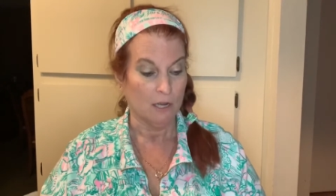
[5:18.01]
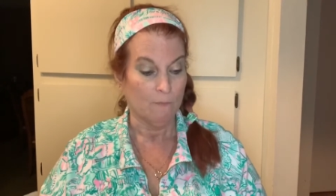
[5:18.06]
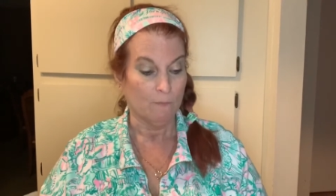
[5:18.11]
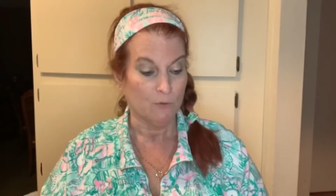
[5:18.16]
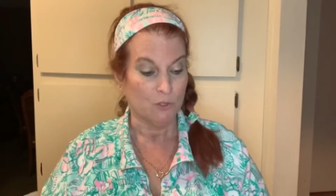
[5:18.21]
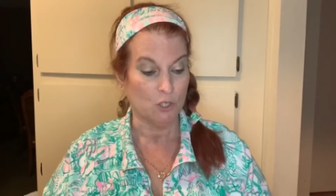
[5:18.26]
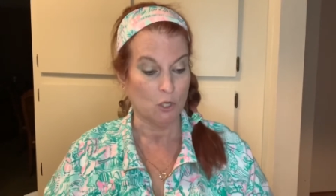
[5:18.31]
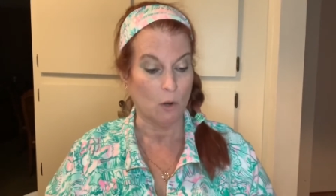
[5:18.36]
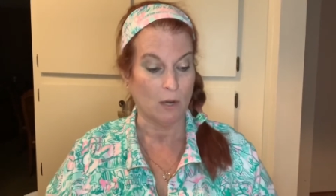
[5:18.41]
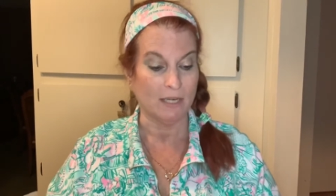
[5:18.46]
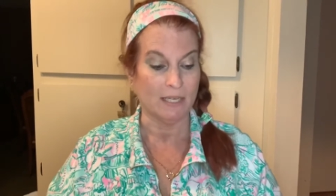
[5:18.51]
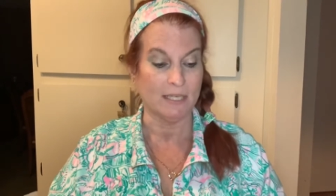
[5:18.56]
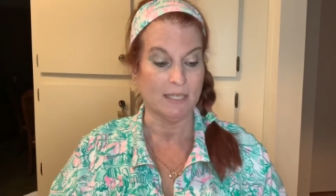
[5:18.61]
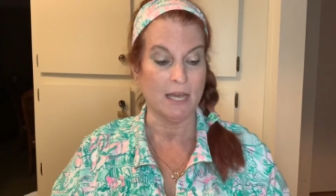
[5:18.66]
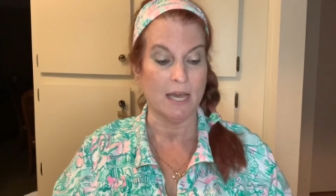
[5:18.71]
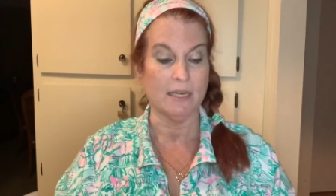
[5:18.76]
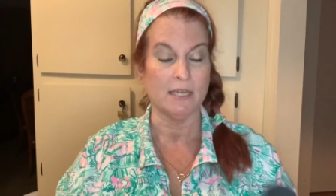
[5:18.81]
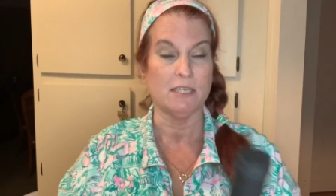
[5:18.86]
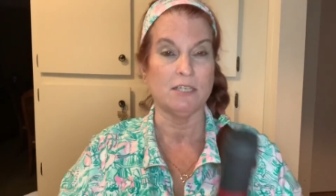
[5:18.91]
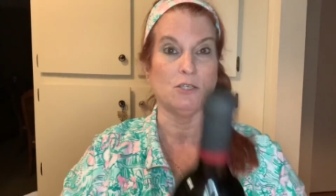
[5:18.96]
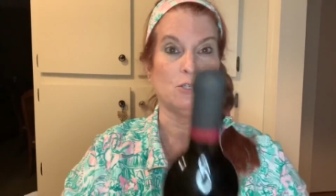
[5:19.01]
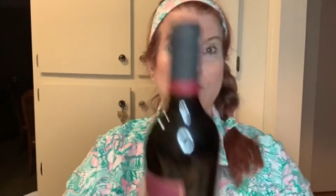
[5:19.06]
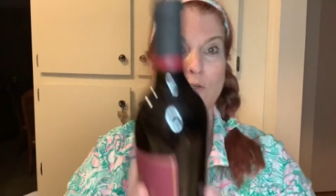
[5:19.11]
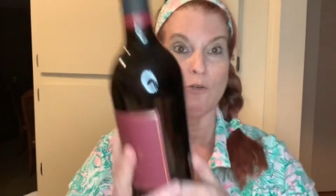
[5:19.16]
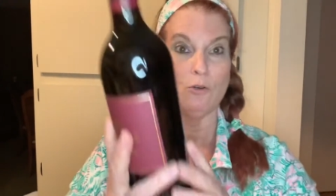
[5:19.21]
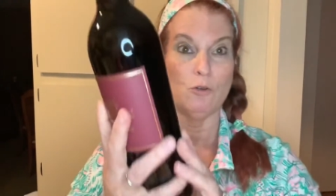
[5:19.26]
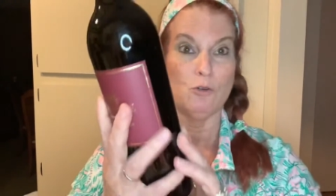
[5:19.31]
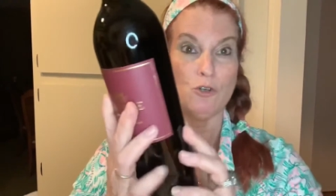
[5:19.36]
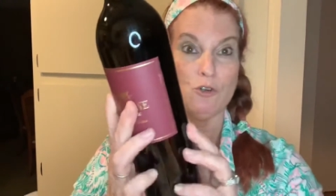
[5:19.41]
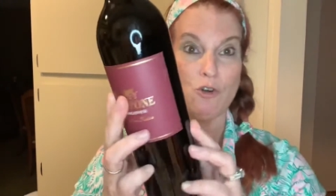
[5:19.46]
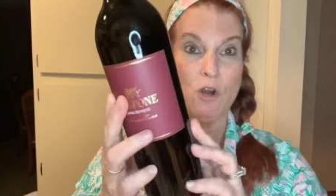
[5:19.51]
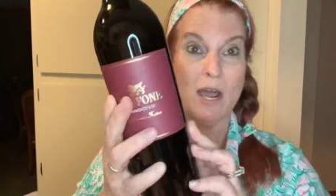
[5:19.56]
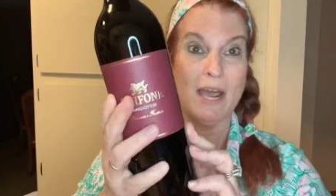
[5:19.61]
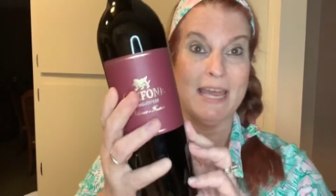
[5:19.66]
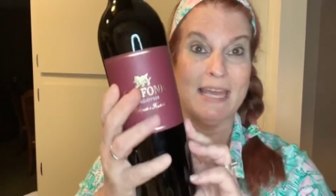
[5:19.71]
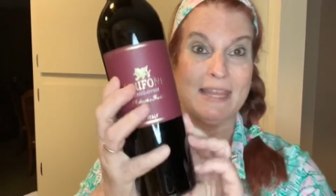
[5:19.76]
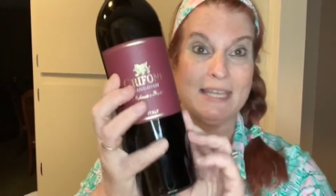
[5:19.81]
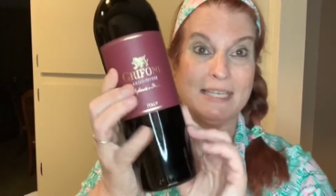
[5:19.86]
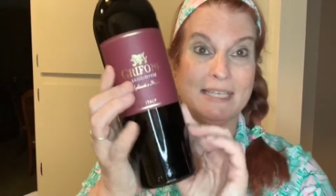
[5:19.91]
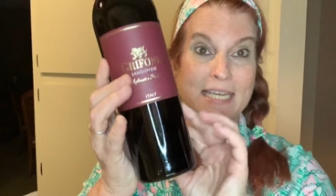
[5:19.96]
So I decided to
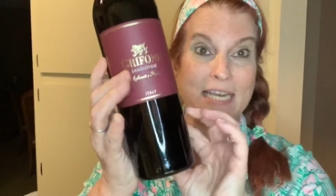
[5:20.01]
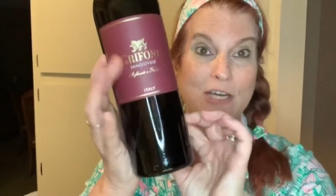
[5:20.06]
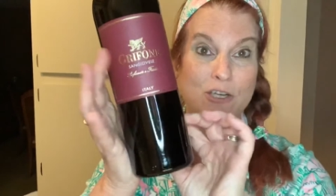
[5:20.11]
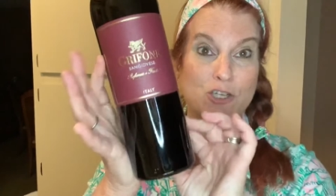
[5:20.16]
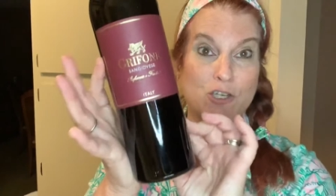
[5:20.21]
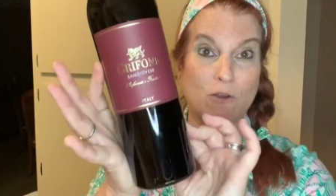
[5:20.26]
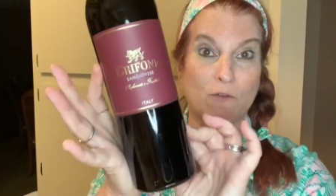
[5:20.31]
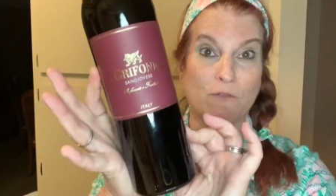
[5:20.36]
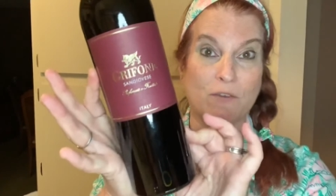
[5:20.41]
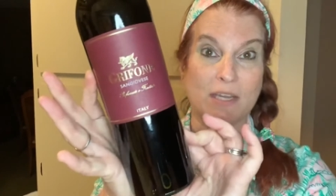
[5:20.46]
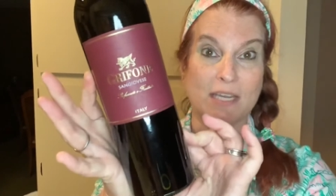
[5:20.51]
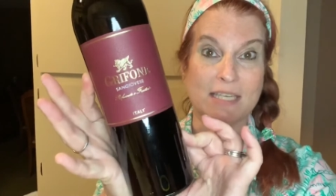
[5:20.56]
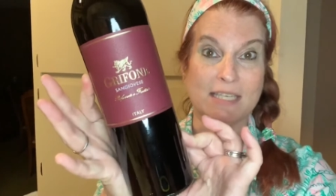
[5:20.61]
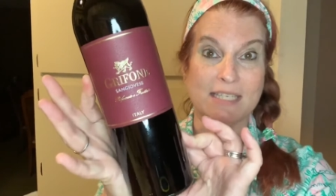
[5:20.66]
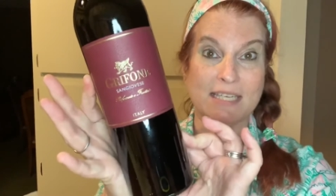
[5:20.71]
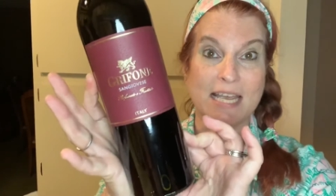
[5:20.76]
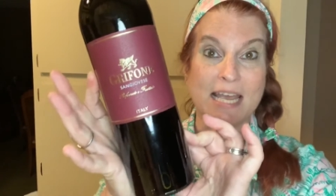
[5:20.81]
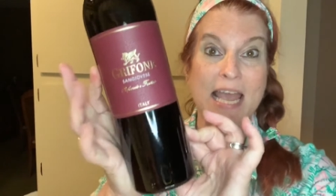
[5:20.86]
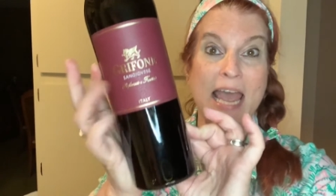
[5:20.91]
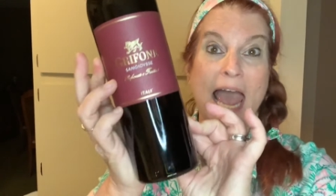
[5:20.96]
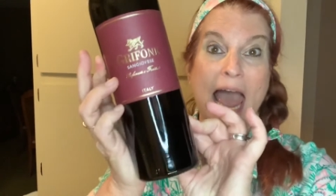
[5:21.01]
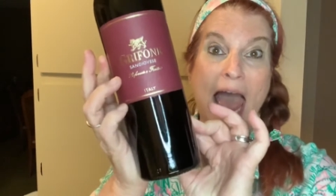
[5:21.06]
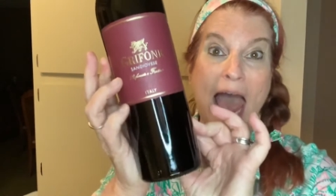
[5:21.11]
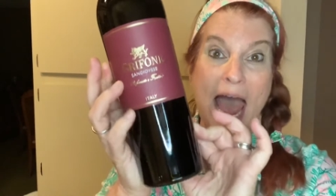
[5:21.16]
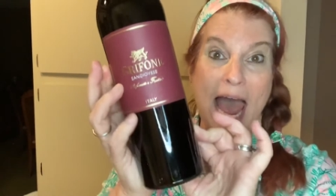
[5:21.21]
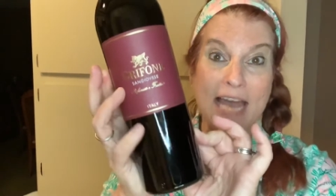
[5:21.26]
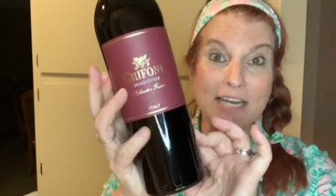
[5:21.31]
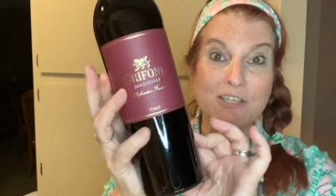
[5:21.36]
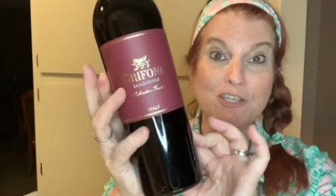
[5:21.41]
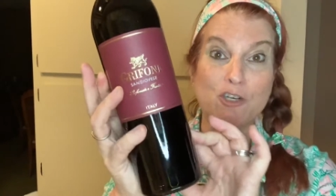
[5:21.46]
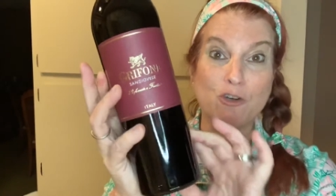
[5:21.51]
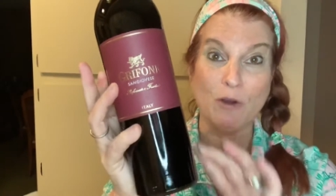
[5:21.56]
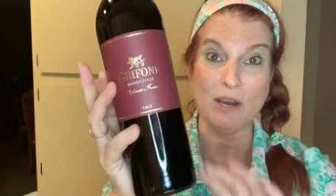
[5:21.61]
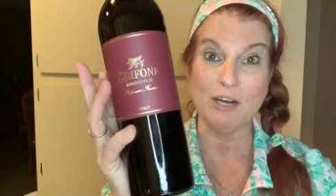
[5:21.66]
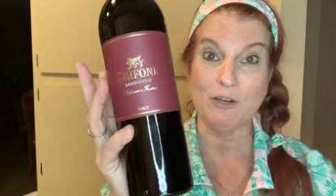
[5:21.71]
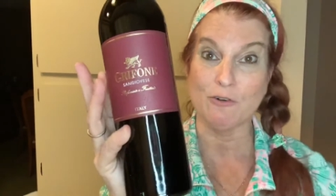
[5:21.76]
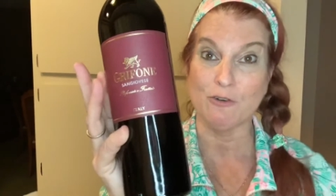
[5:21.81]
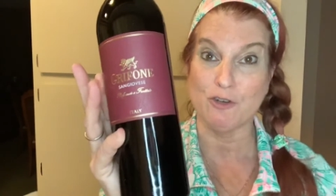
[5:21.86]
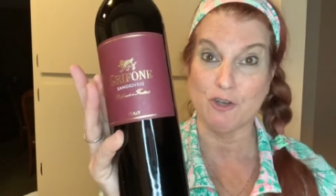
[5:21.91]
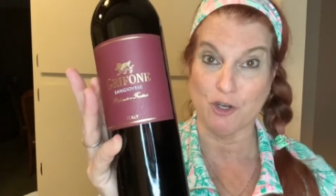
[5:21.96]
try the Sangiovese at
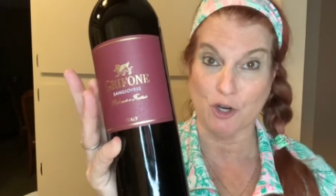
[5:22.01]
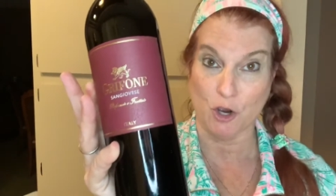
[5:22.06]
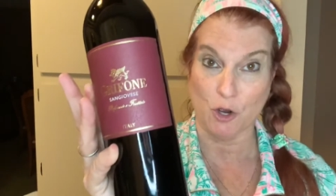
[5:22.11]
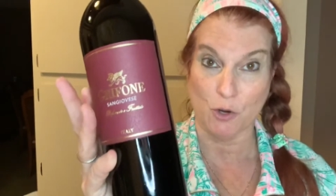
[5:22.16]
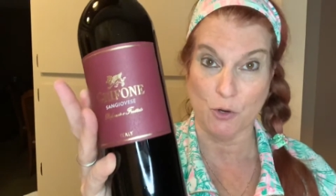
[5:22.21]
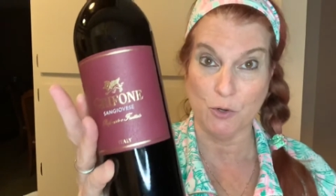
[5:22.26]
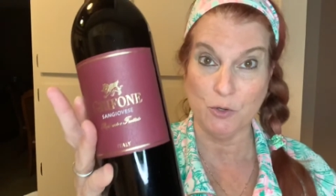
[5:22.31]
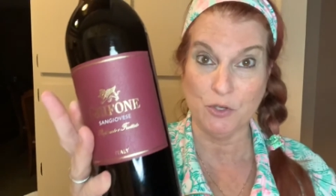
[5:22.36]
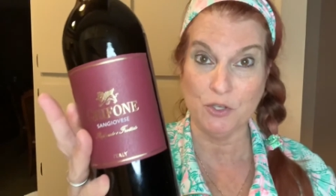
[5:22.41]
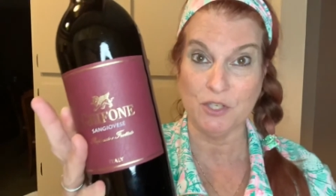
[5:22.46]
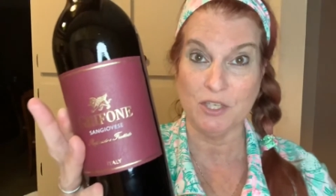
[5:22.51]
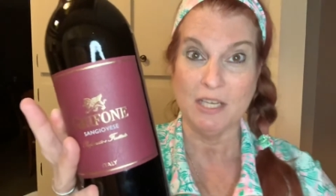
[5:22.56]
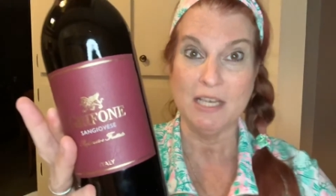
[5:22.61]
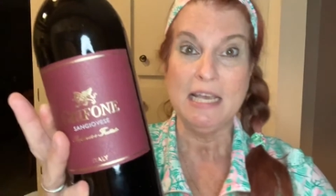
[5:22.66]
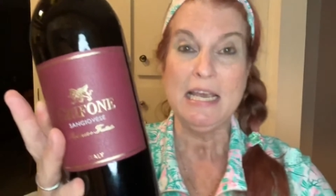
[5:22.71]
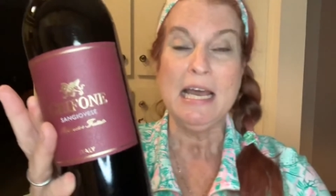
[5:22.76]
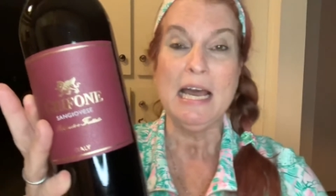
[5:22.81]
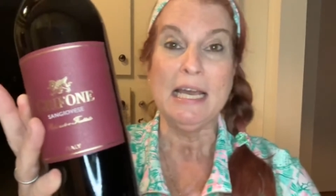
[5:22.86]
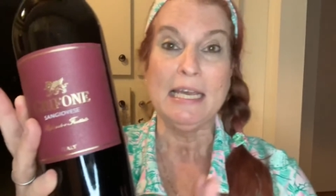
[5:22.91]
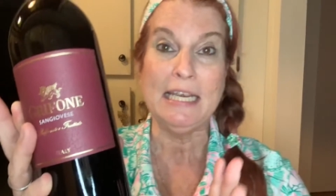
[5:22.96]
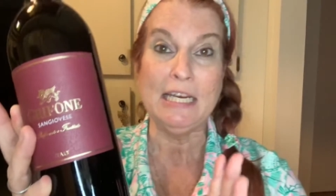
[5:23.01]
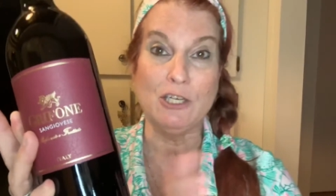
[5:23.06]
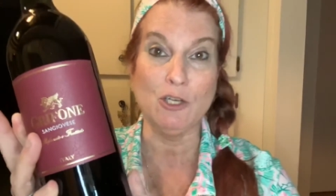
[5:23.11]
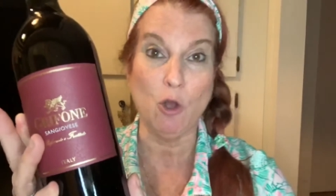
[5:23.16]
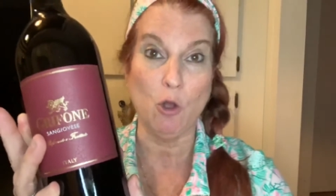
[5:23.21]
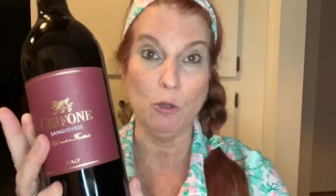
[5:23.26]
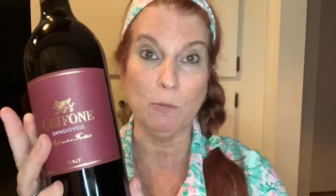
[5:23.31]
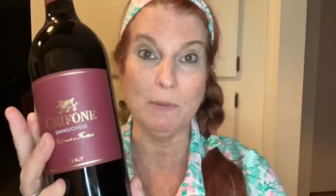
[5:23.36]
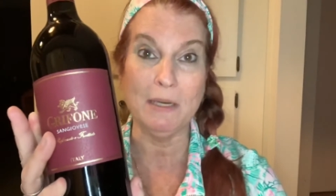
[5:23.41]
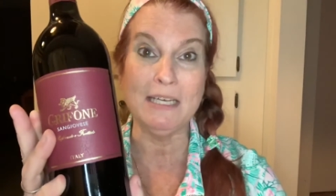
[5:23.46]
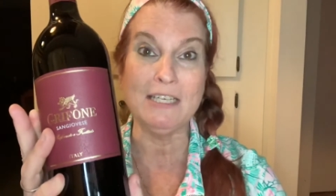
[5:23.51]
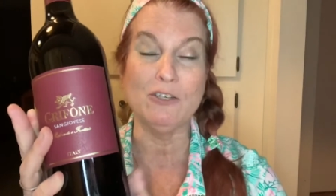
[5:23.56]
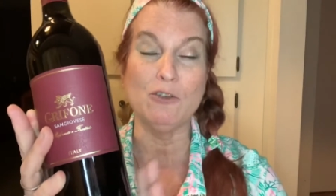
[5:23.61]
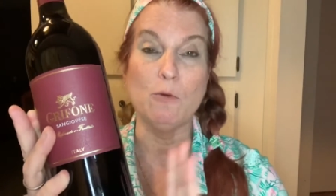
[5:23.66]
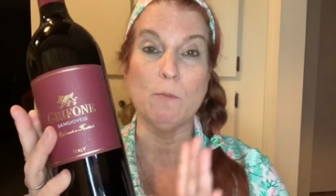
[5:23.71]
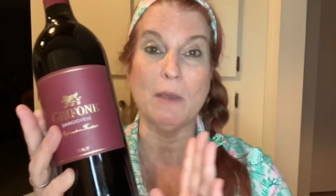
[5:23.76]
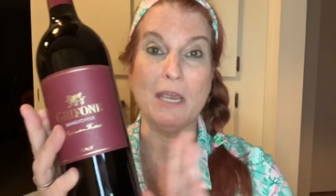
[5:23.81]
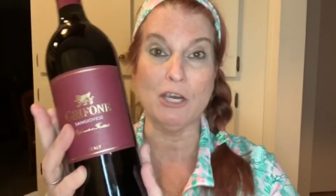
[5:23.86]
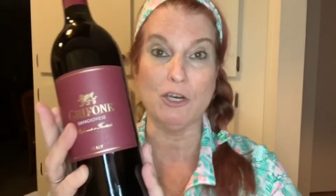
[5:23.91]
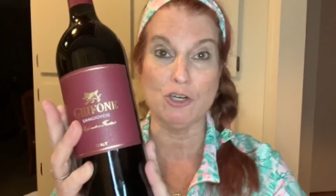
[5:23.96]
Trader Joe's. He told me to
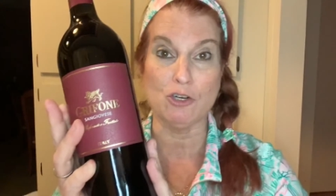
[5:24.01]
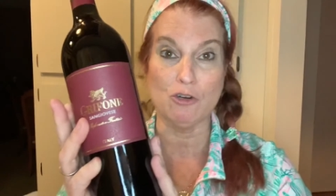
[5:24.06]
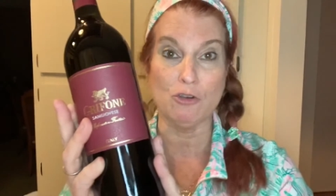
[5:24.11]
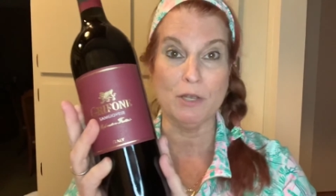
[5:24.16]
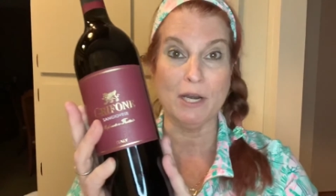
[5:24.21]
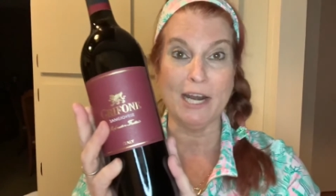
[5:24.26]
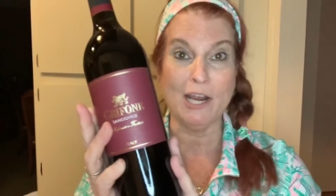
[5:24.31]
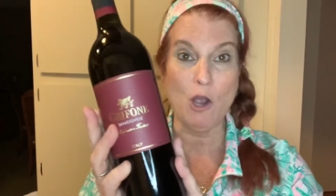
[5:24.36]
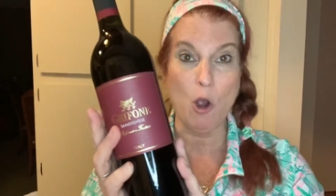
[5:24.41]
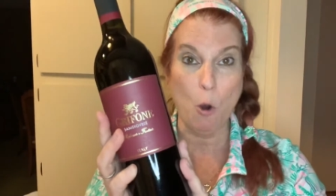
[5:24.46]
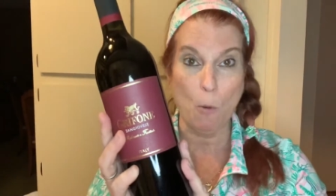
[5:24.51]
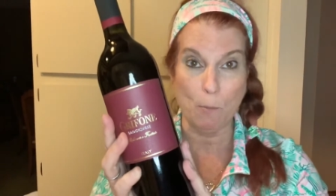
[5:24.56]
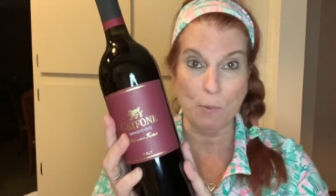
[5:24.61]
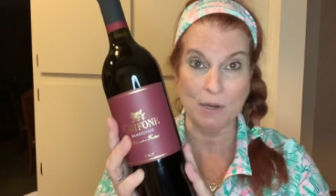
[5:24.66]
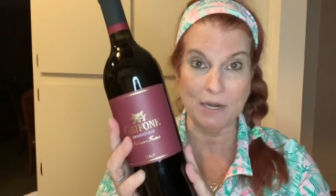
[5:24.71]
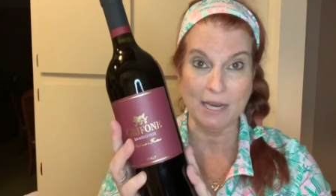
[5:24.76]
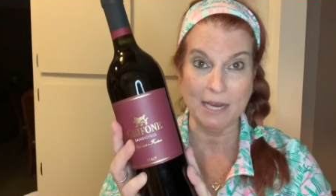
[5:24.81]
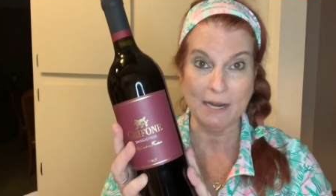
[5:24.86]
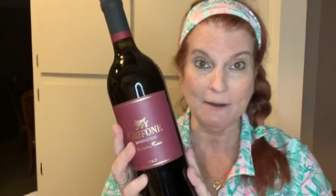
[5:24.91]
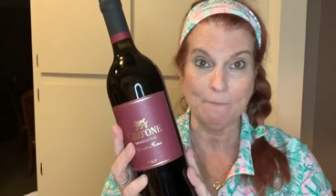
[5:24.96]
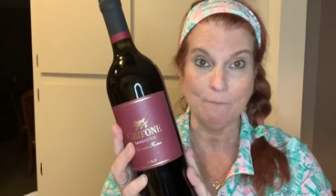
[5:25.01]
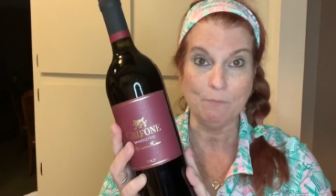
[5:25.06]
make sure that I open it